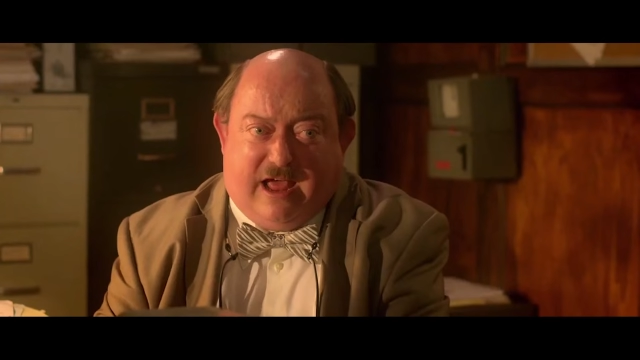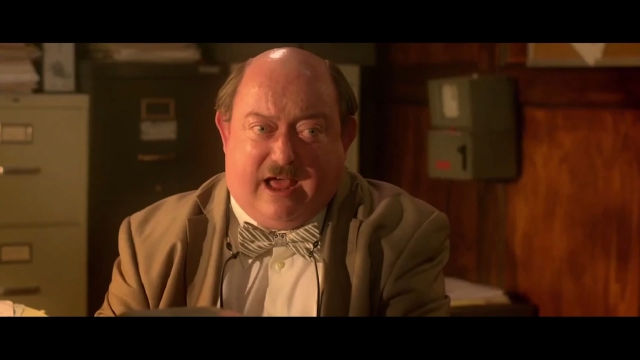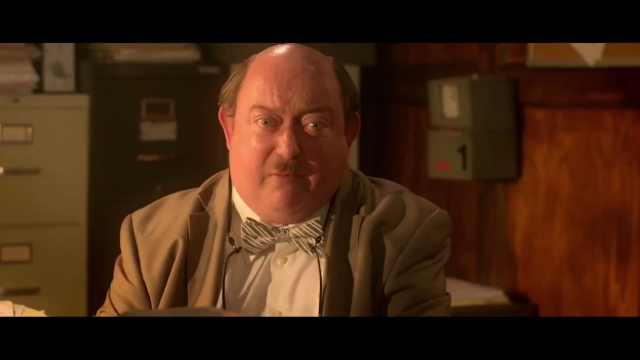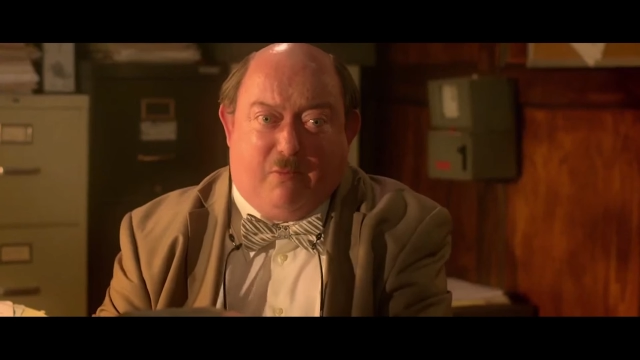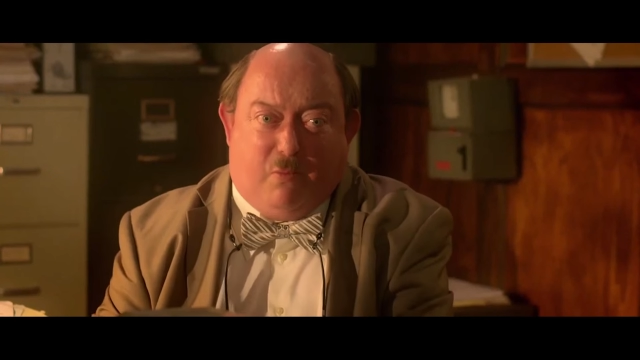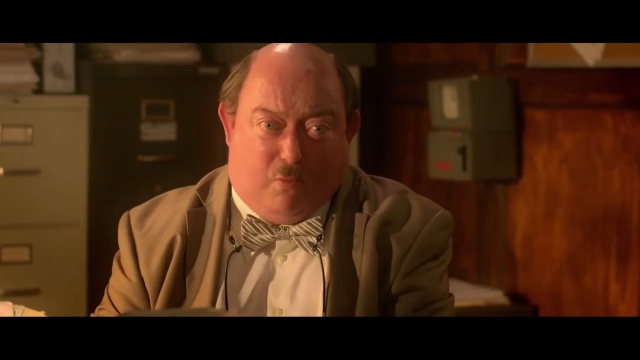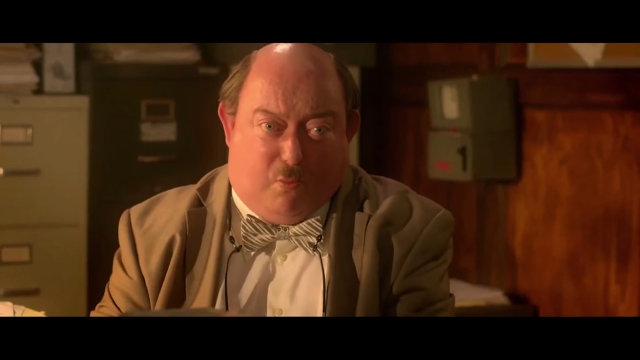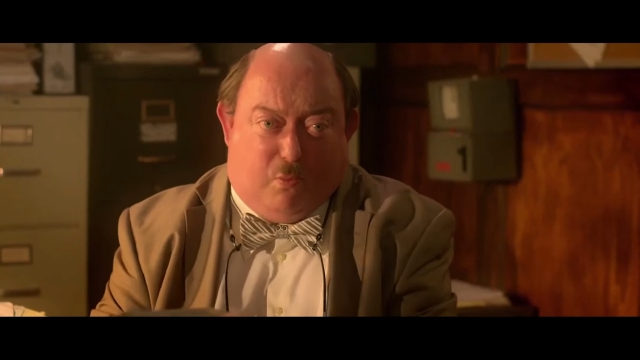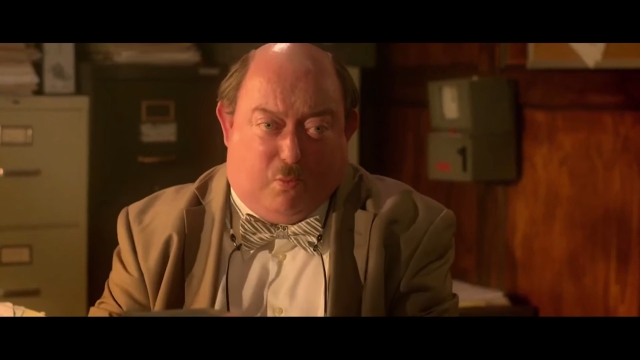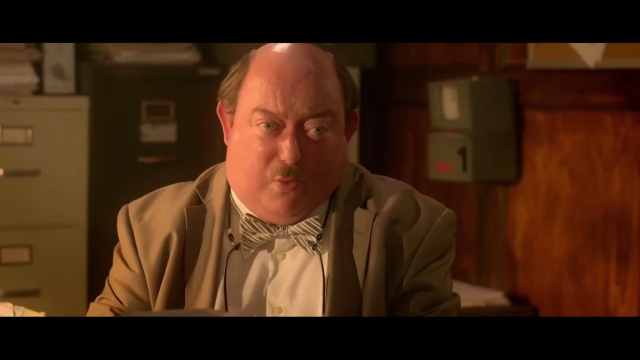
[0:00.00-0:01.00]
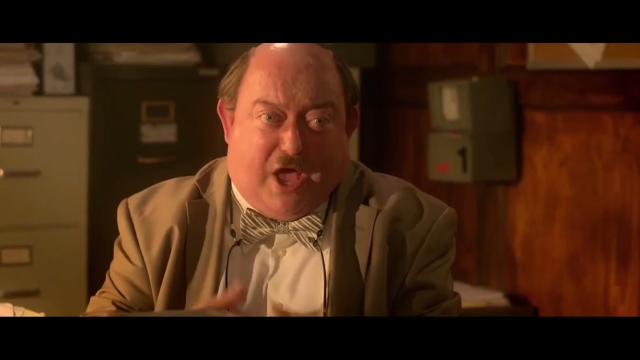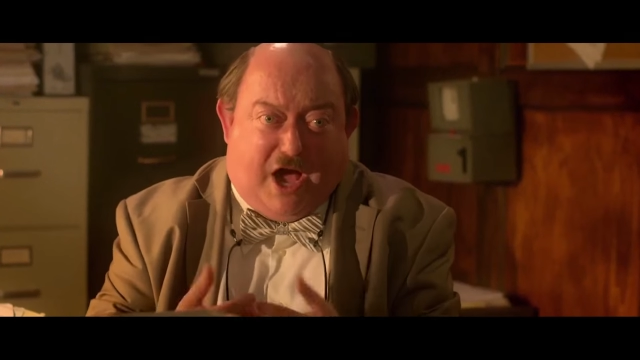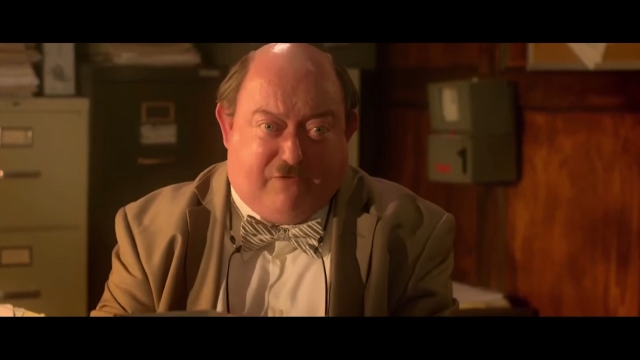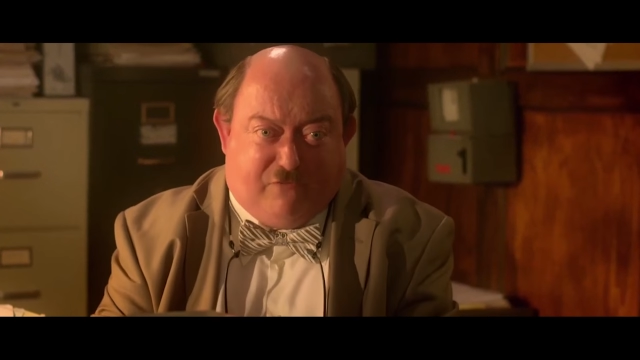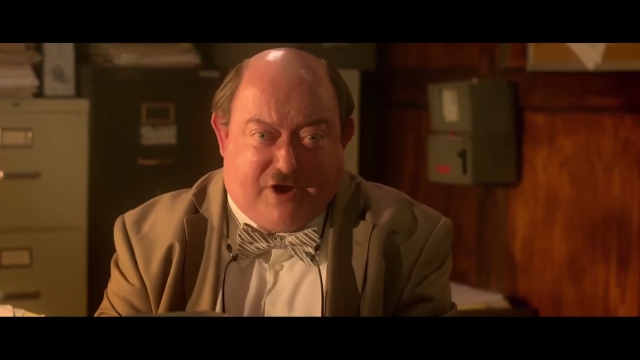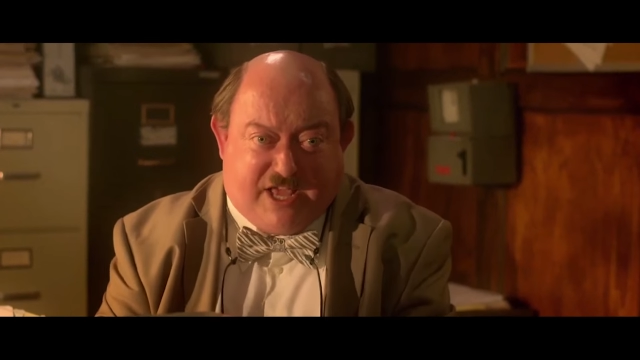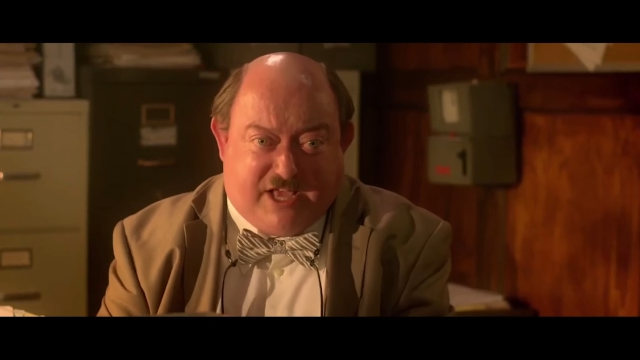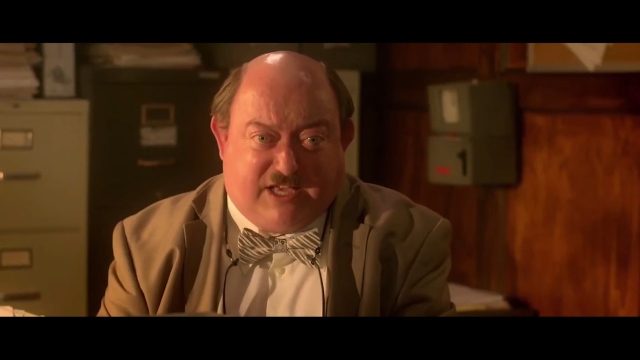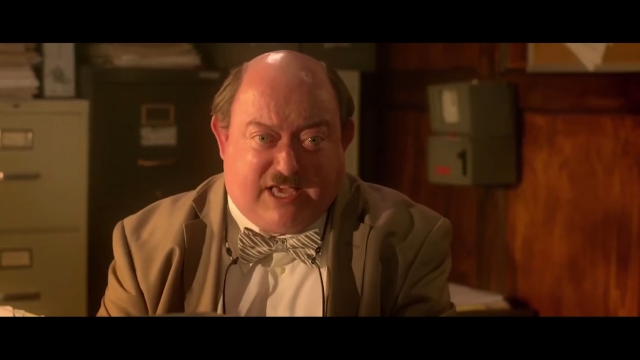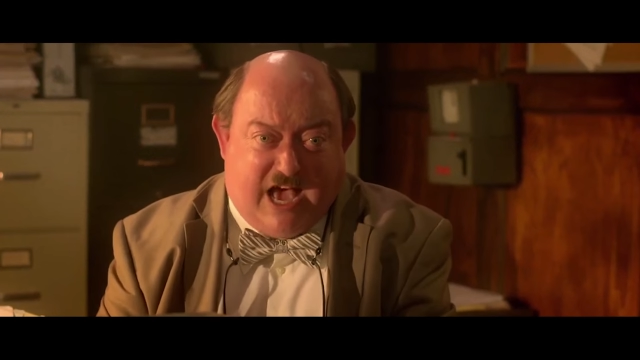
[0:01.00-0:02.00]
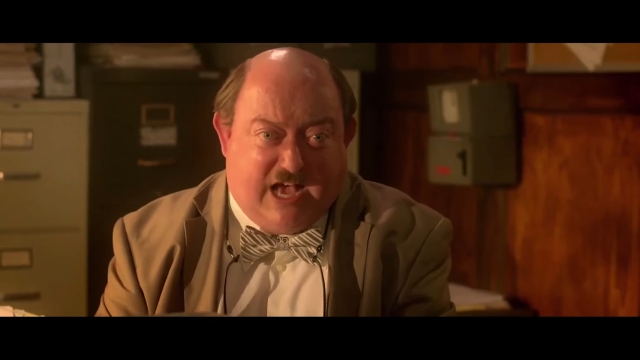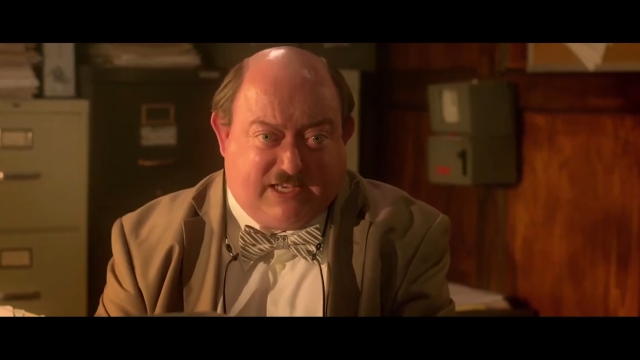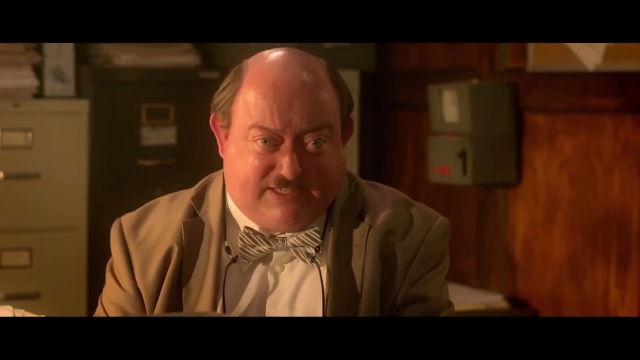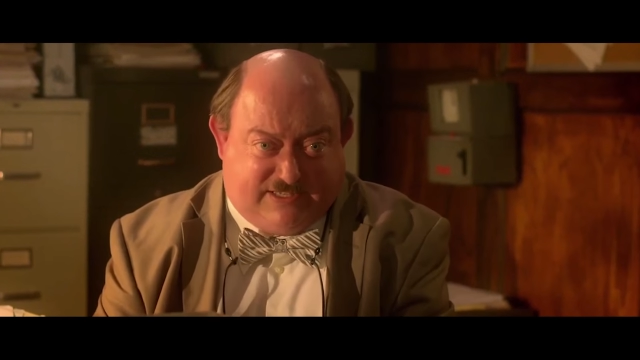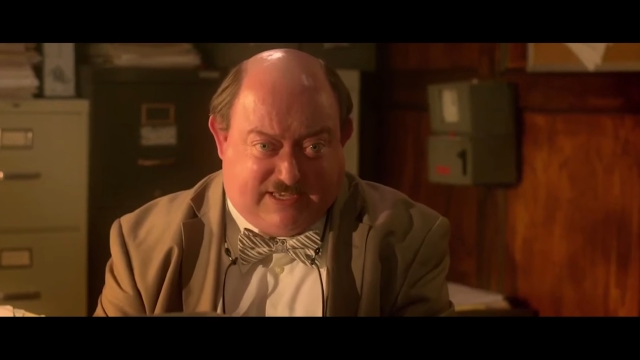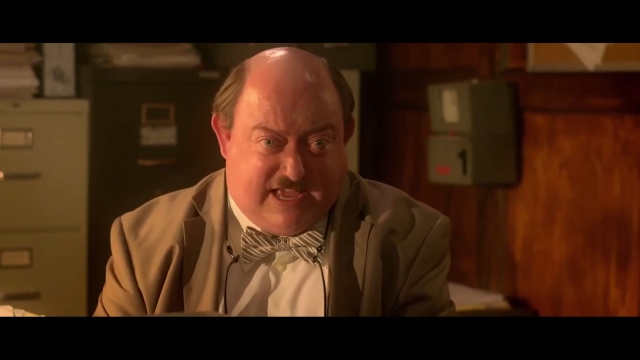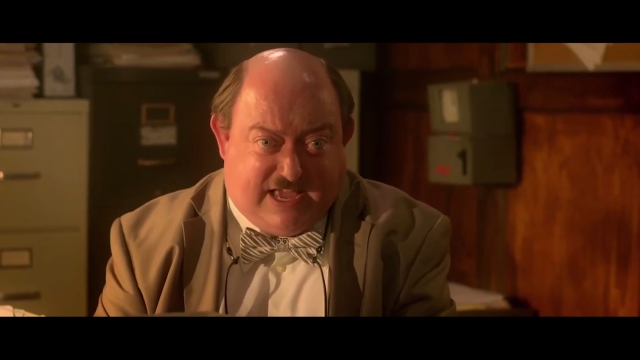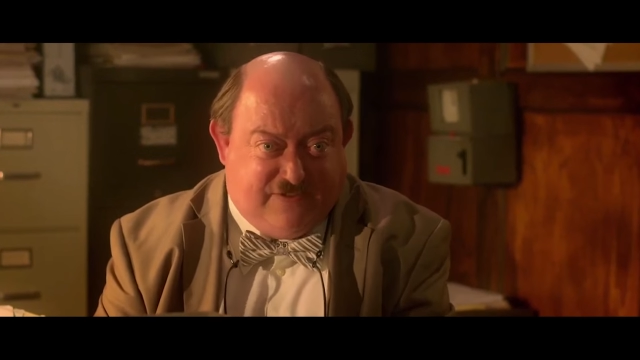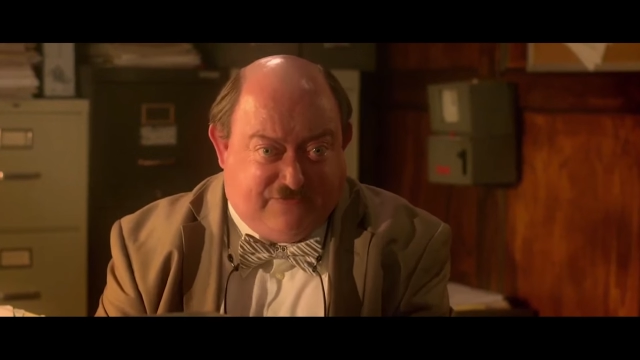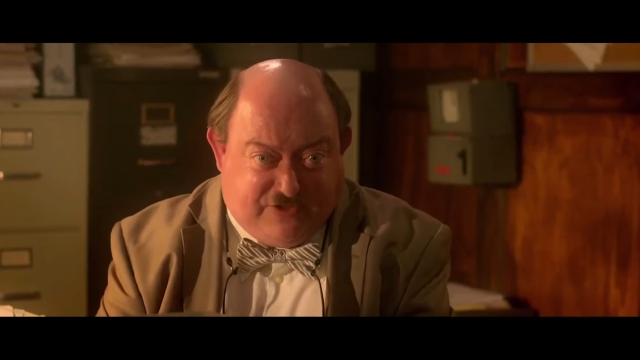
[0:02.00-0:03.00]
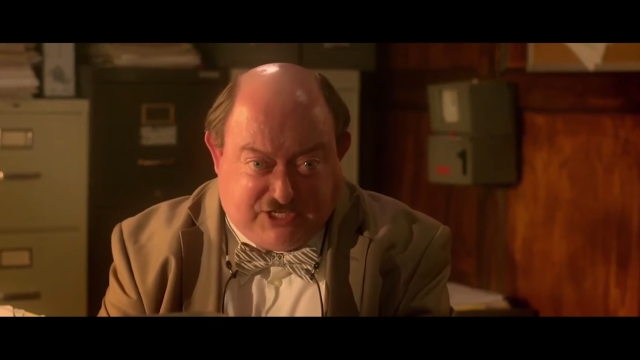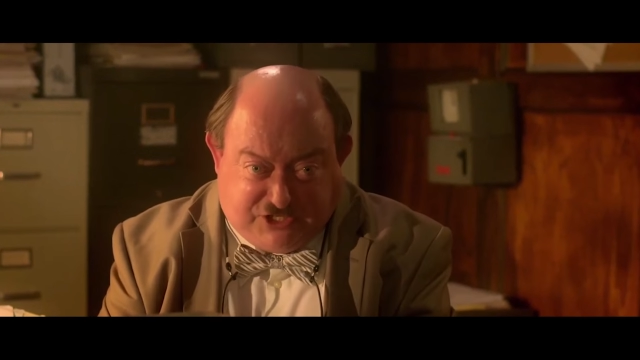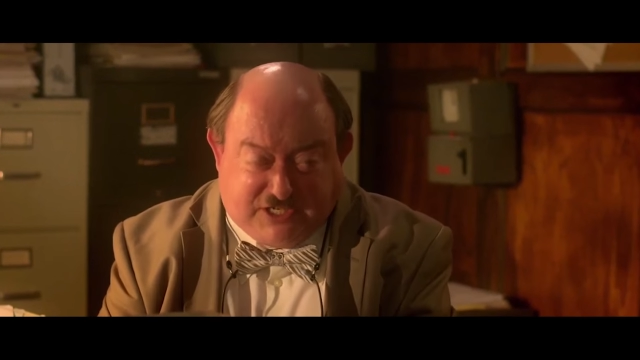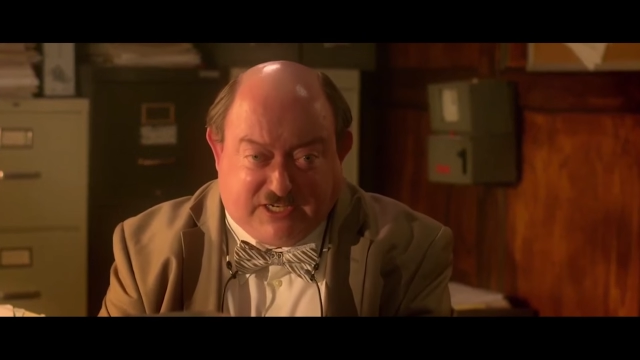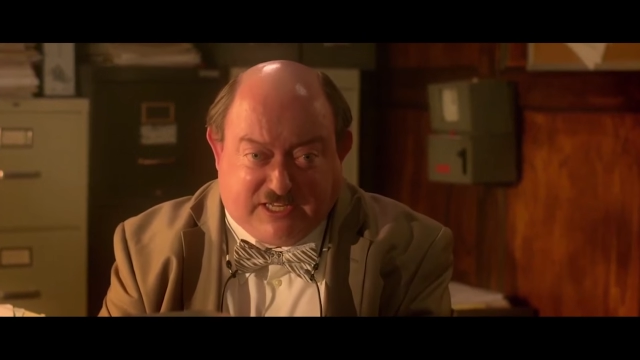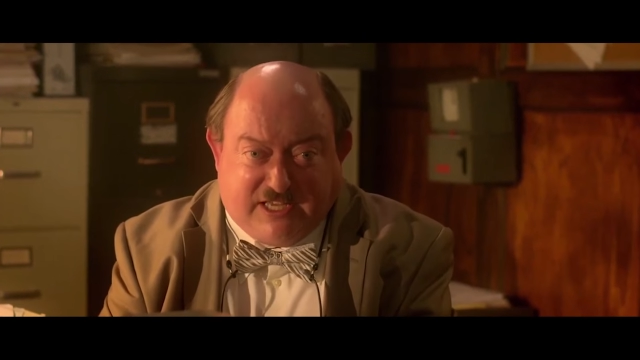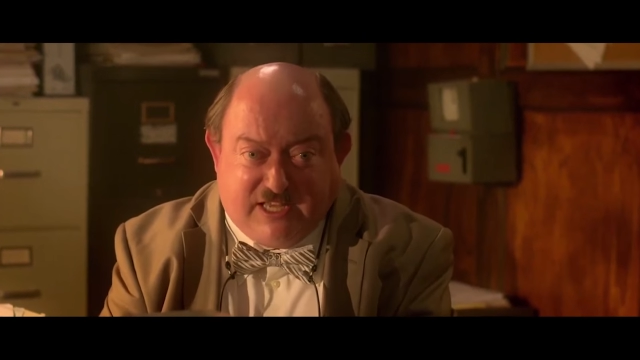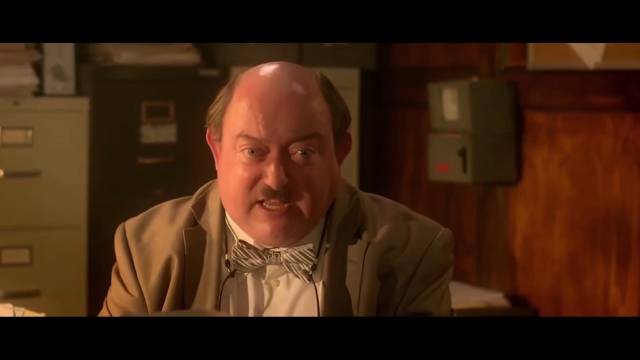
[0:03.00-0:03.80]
hilarious. I thought Laurence R. Harvey did a fantastic job. Uh,